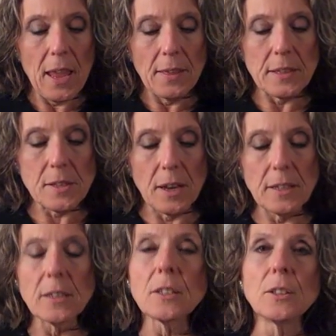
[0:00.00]
The
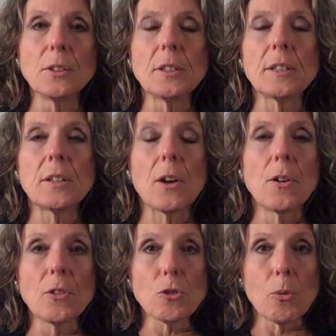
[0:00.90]
study included
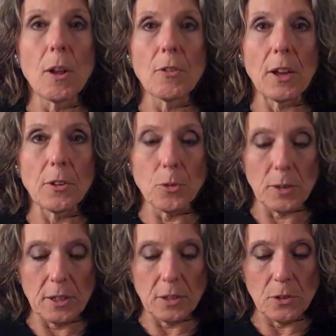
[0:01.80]
over
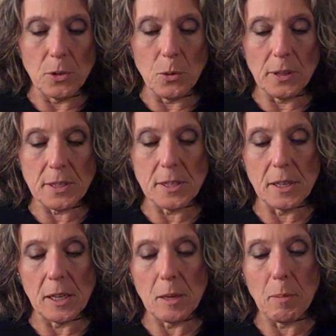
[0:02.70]
1,200 New York
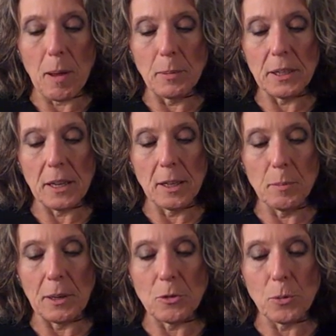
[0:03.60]
City public
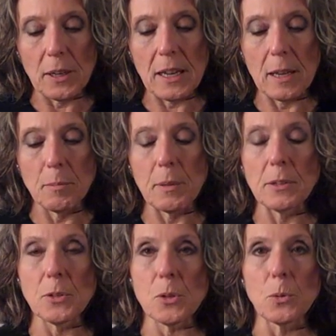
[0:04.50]
elementary and
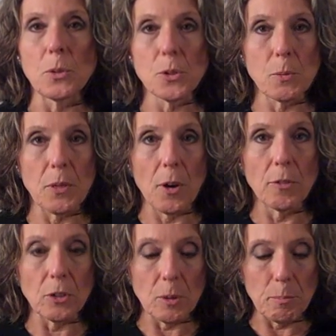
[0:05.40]
middle schools with
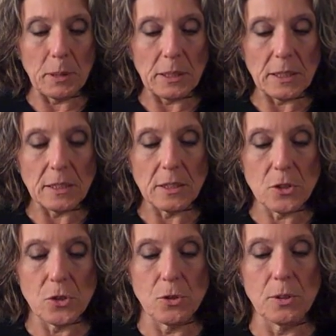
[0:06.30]
over a million
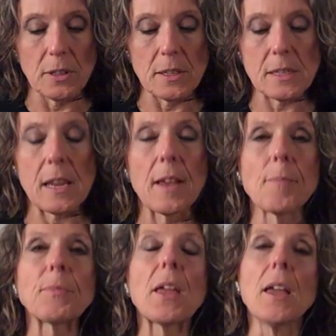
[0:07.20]
students.
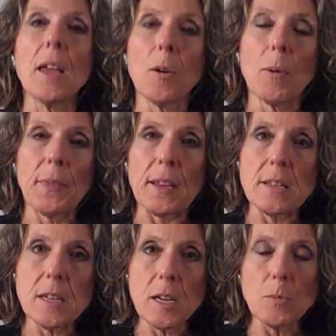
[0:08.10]
And what they
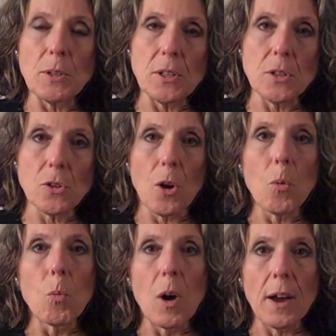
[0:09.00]
did was
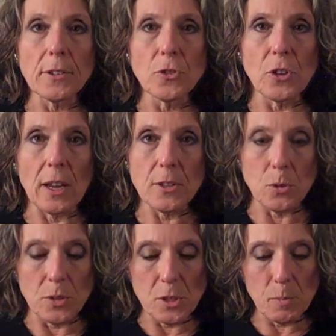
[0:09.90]
install water jets
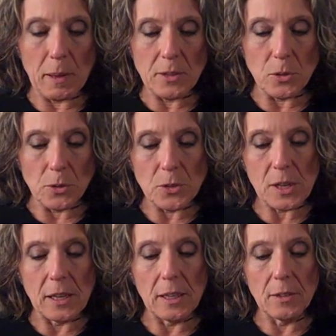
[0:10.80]
or dispensers
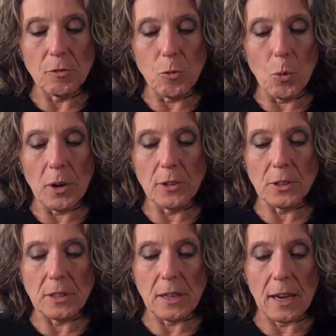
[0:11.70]
in
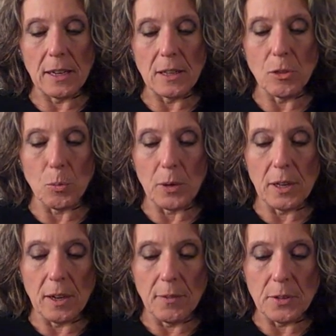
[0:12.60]

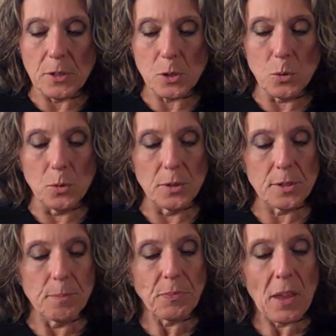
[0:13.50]
483 of the
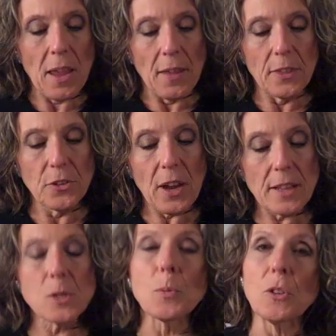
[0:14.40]
schools. The
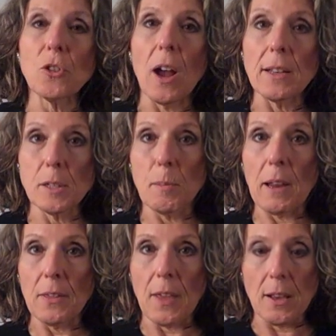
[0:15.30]
jets, which cost
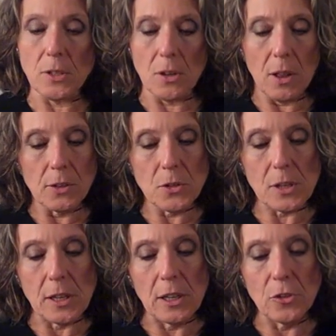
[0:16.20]
about
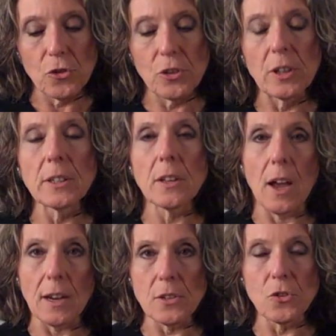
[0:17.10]
$1,000 each, chill and
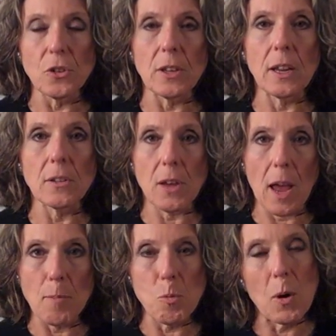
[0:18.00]
oxygenate
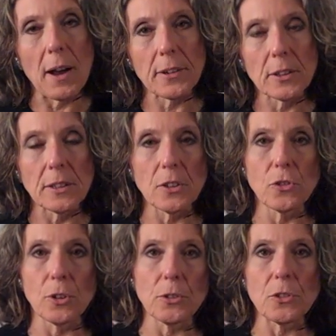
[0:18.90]
tap water, and the
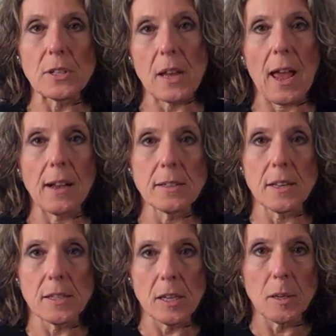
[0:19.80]
children just
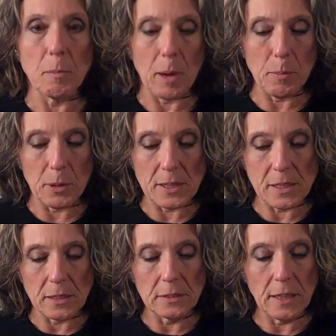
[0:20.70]
access it by
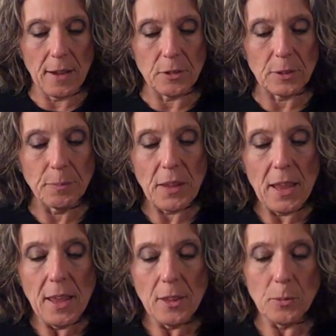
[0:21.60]
pressing a lever.
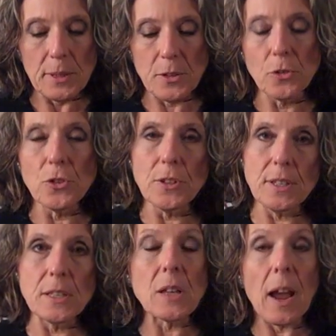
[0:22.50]
The researchers
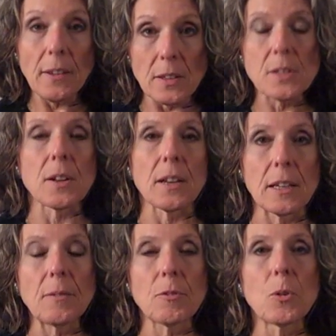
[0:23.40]
designed the
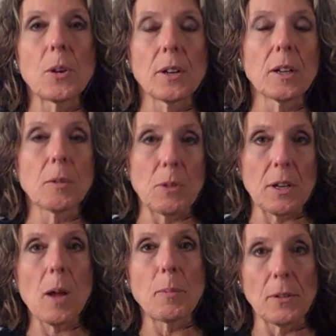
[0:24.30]
study for a, with a
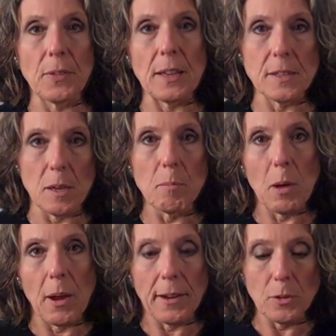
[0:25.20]
couple of things in
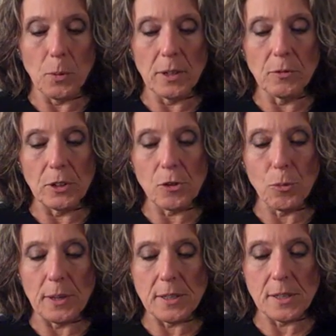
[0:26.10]
mind, one of which
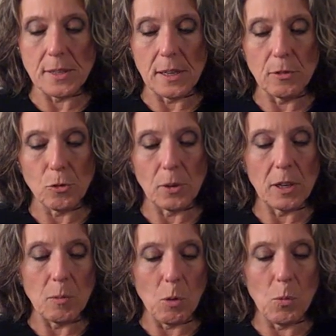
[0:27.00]
was to see if
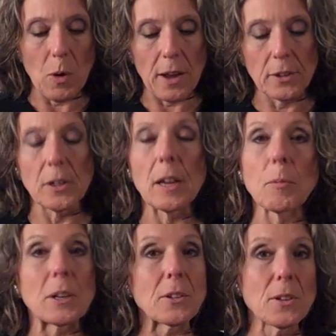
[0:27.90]
drinking more water
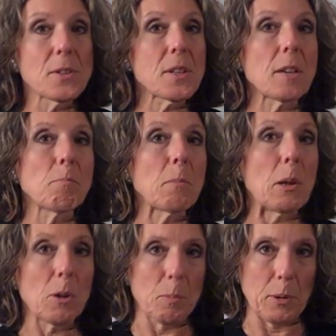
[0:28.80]
and reducing
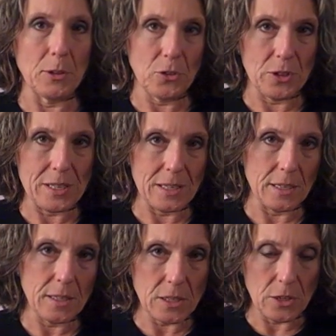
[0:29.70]
milk
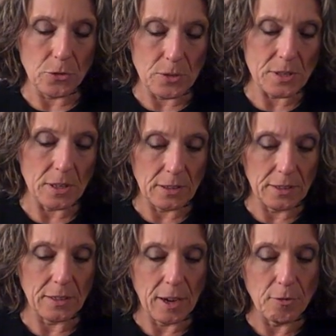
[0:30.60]
purchases, interestingly
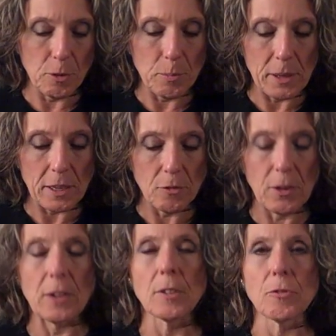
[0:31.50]
enough, would be
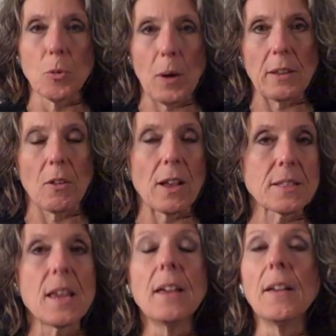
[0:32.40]
effective for weight loss.
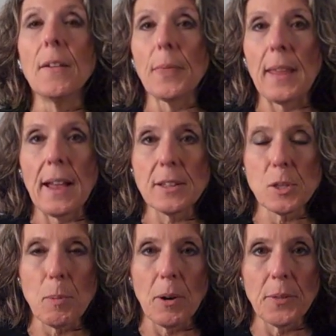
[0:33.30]
That's the
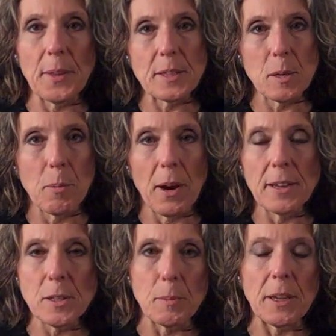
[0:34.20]
part that
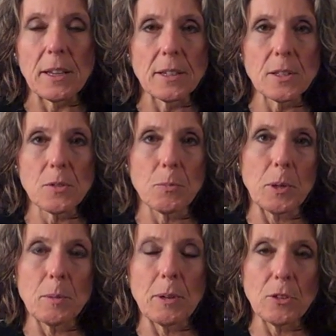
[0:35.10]
surprised me. It is
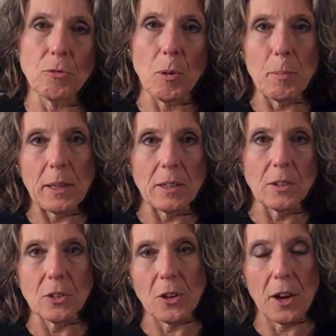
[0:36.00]
pretty much forbidden
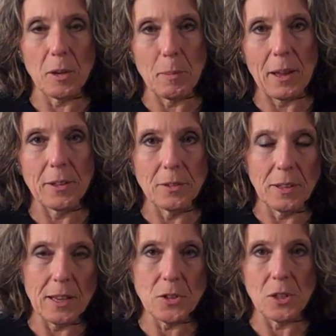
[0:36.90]
to talk about
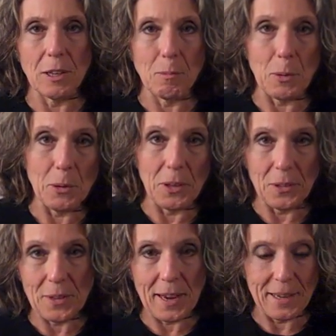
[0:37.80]
lessening milk
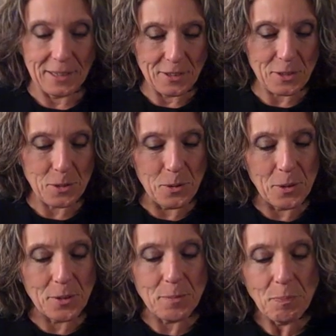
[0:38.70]
intake in
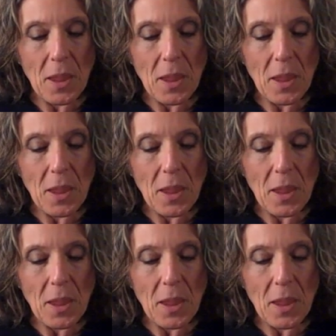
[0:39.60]
schools.